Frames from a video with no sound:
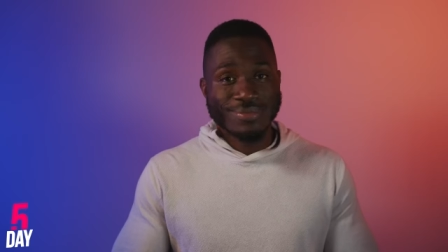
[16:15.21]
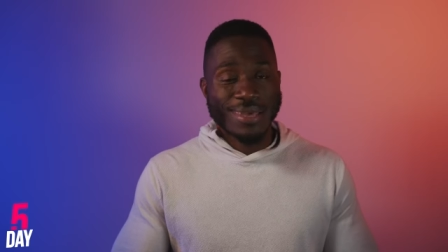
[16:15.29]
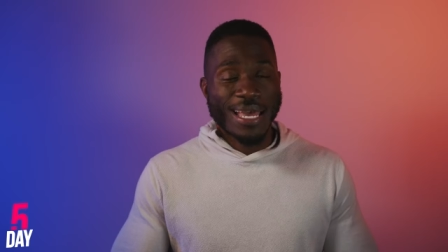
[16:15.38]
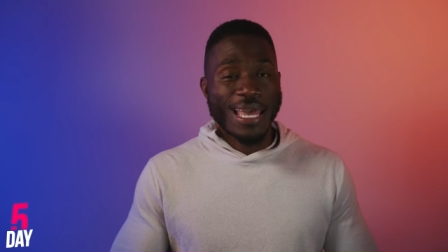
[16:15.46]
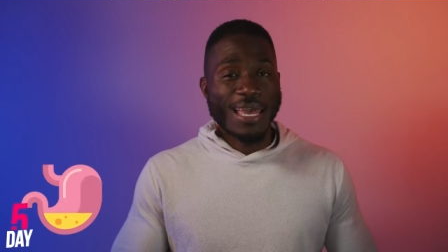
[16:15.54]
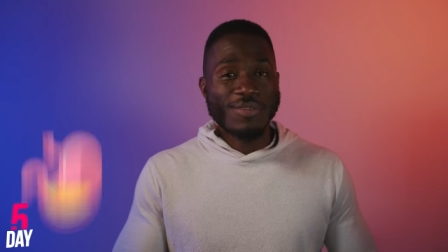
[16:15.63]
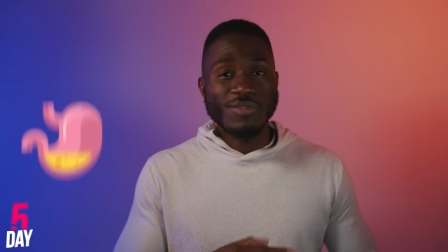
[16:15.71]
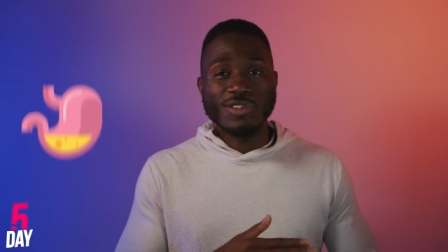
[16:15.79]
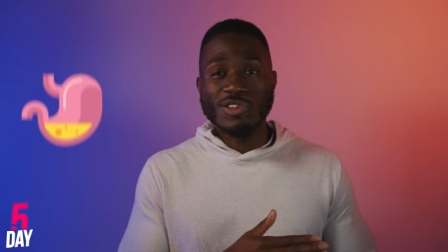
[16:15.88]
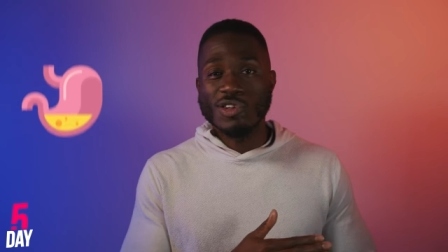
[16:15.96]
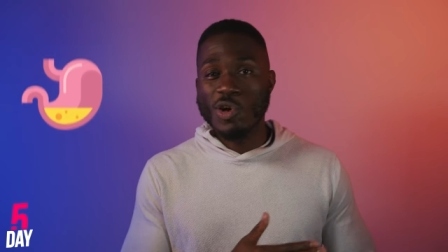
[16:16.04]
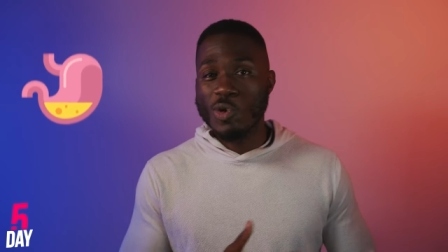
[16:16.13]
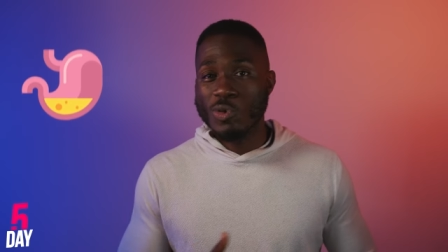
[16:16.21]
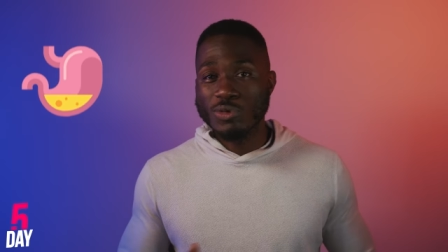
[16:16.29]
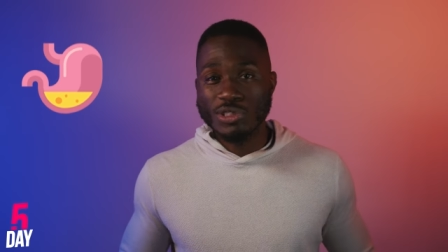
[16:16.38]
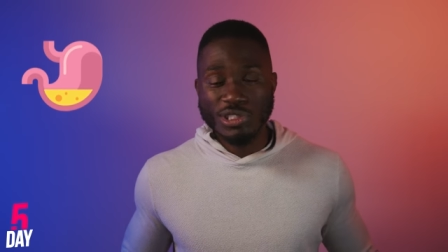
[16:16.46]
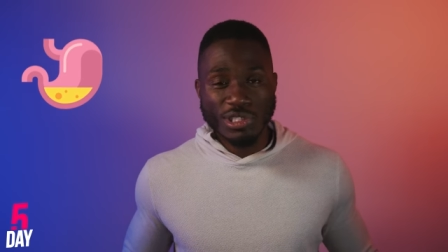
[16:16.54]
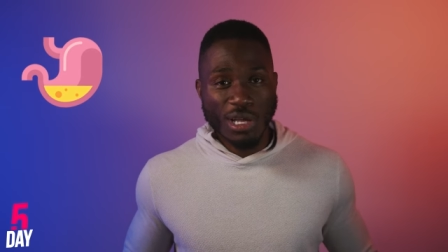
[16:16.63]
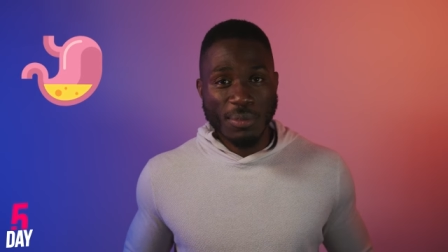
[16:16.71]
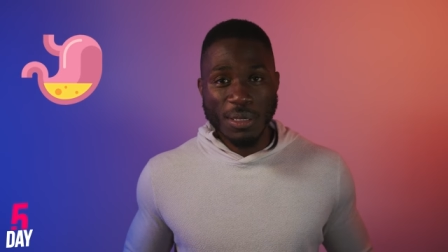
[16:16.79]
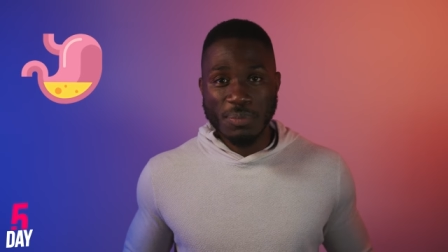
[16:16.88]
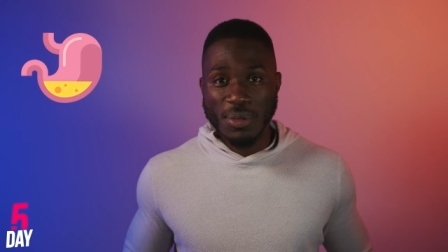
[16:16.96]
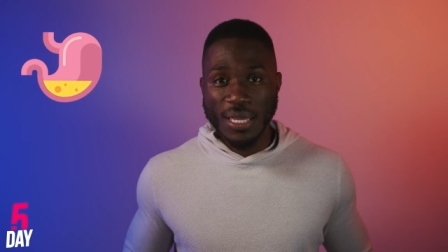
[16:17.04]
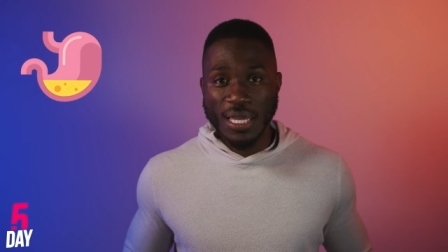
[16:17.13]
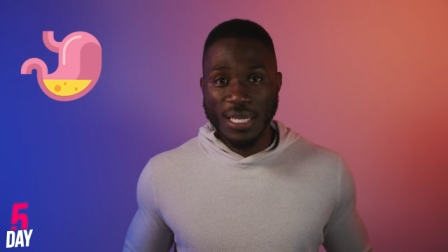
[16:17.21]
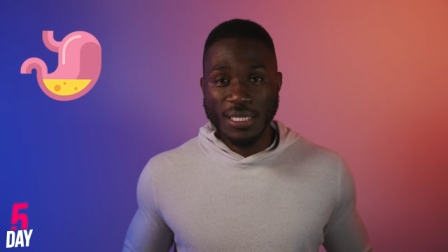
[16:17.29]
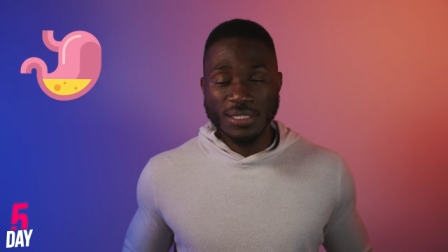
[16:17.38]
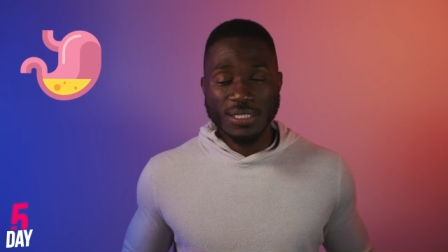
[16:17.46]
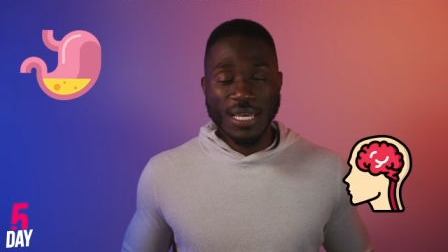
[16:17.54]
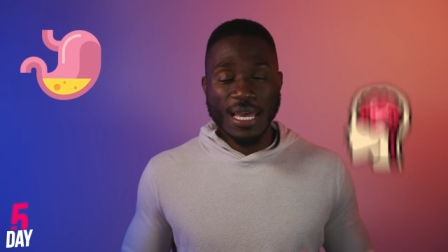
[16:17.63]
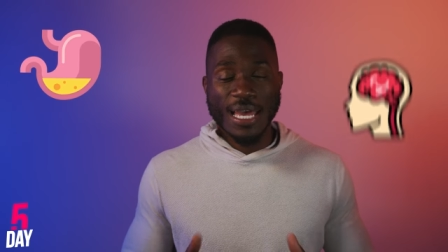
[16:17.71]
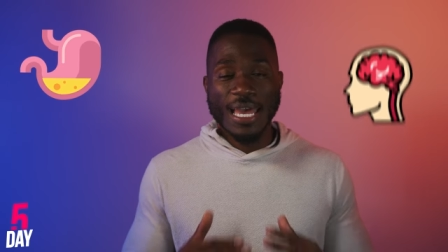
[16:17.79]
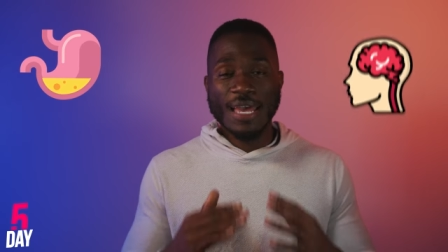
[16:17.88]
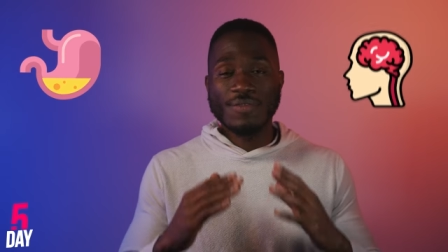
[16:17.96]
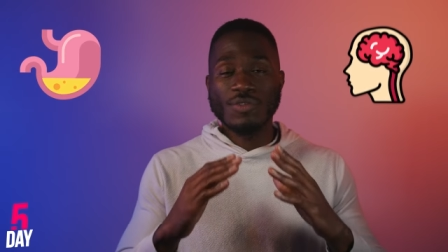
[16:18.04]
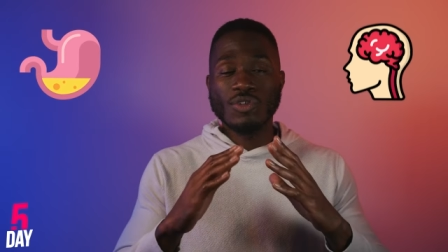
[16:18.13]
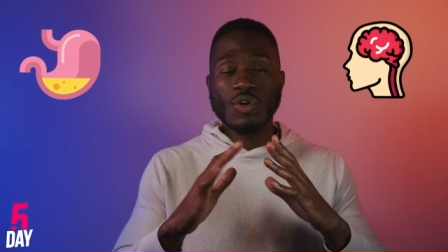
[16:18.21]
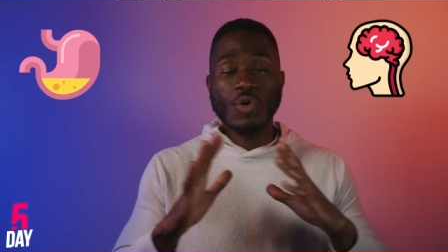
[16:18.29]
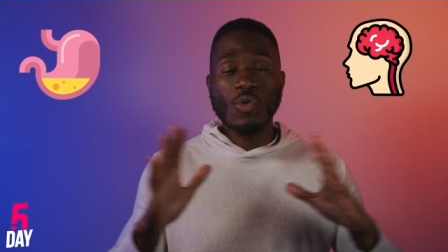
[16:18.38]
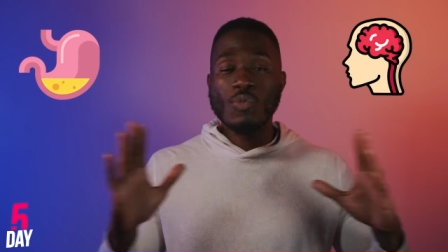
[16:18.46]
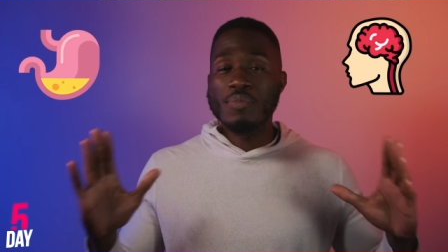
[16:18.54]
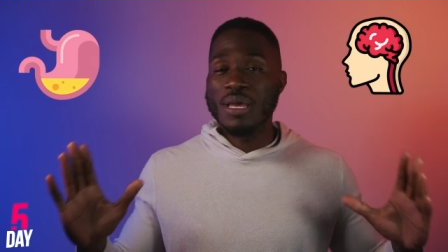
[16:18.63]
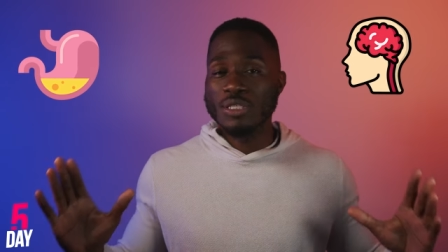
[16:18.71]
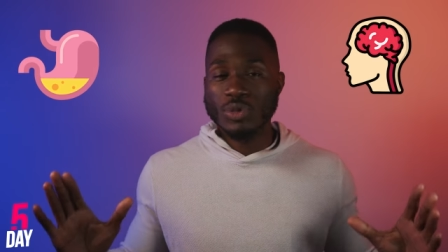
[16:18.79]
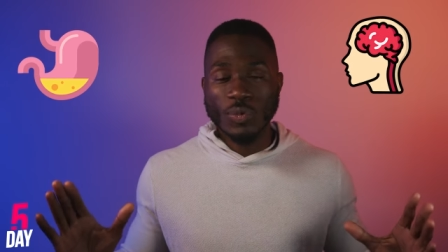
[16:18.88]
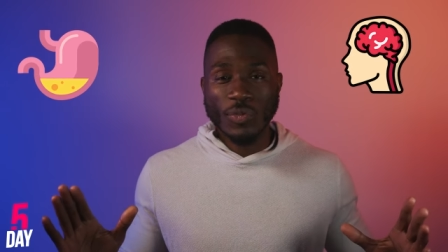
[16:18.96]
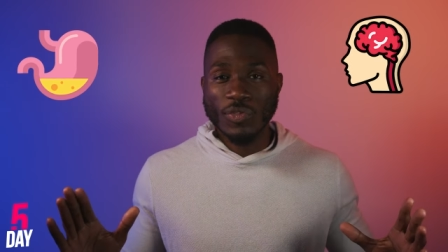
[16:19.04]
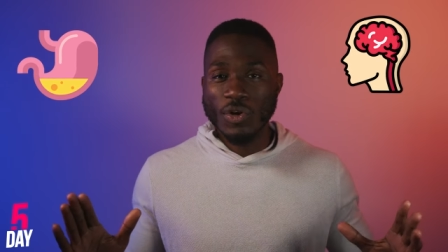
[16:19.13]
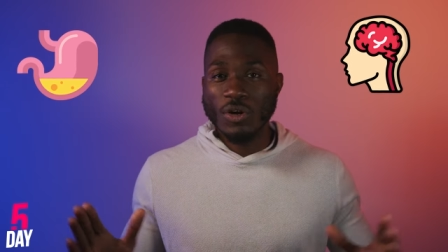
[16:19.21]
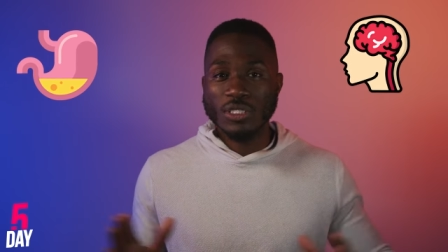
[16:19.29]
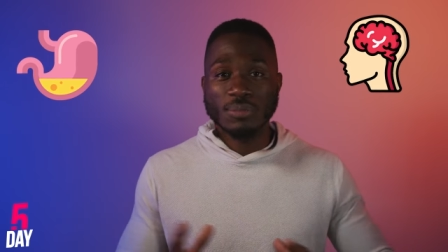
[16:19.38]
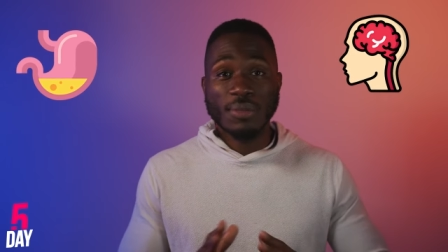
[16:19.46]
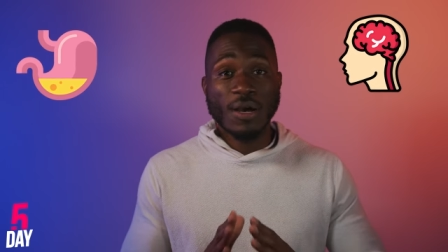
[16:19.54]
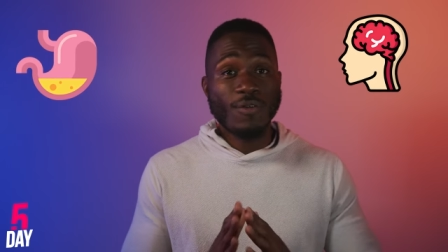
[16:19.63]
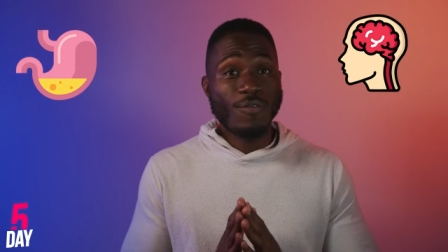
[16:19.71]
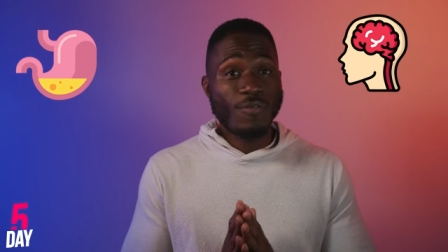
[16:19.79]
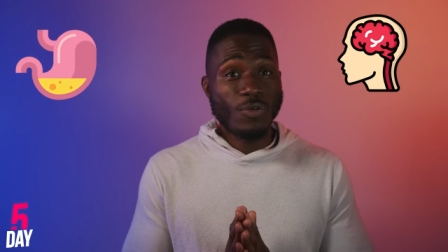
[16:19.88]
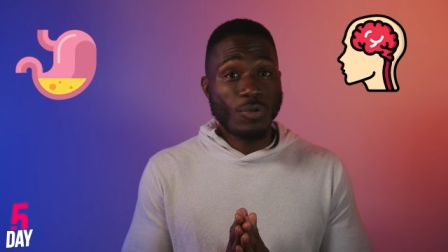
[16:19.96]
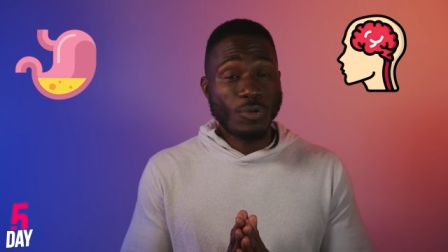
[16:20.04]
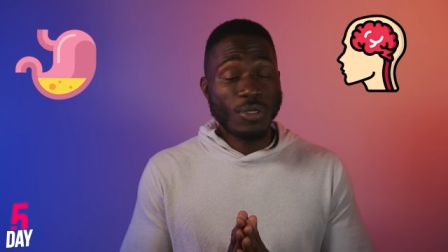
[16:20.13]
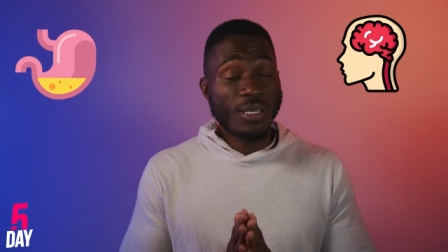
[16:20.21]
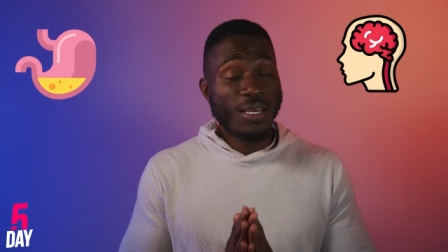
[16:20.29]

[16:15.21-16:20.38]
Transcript: I have no stomach pains. I have no mental thoughts about food.